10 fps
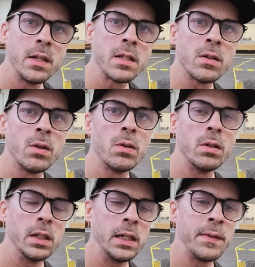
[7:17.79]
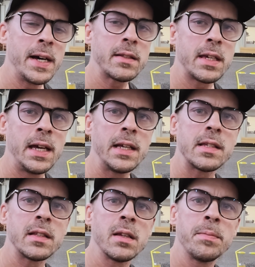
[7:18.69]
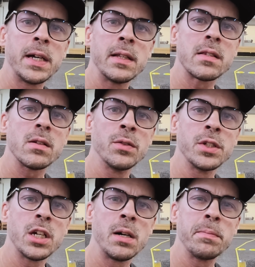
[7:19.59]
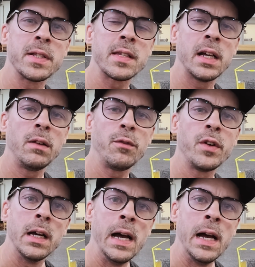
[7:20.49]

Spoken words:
So in that case, it depends on the jump itself,